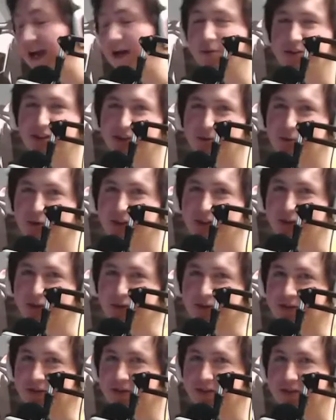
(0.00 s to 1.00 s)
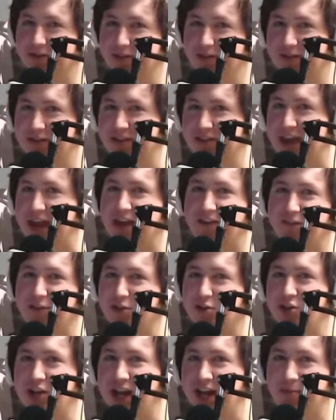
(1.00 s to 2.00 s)
like one of those
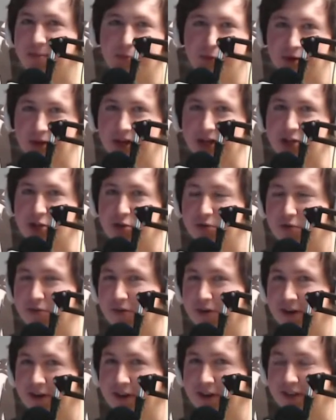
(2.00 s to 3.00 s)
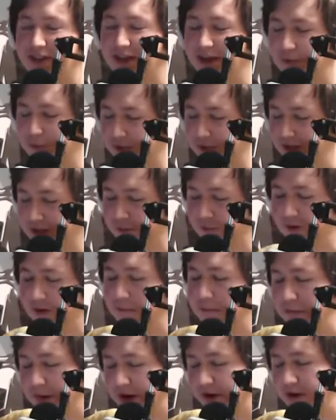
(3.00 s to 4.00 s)
savage animal like children that would like
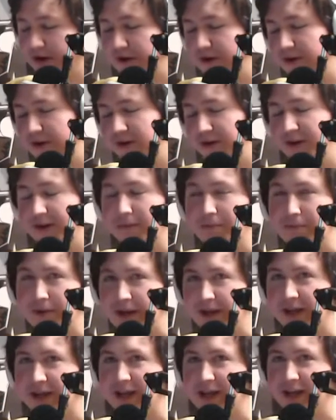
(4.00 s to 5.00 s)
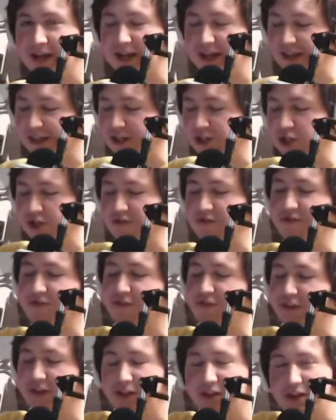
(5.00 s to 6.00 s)
rub butter on the pancake and then just
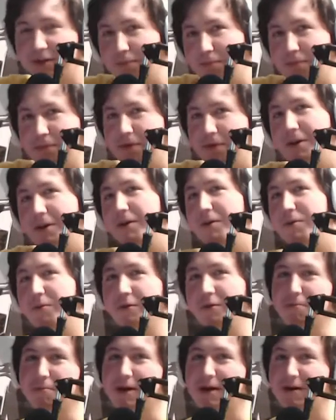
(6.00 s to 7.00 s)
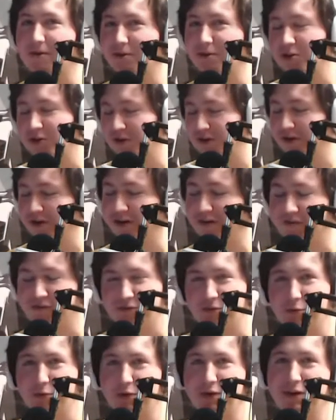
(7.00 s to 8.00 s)
fill it up with powdered sugar and
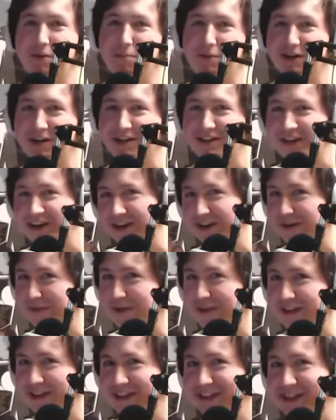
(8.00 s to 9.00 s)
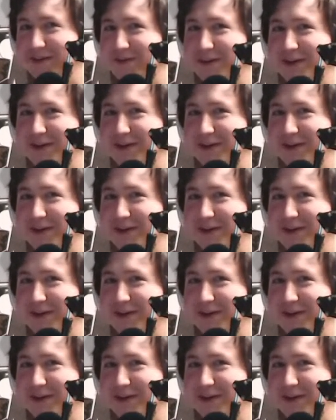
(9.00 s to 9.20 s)
fold it up like a taco and eat it that way.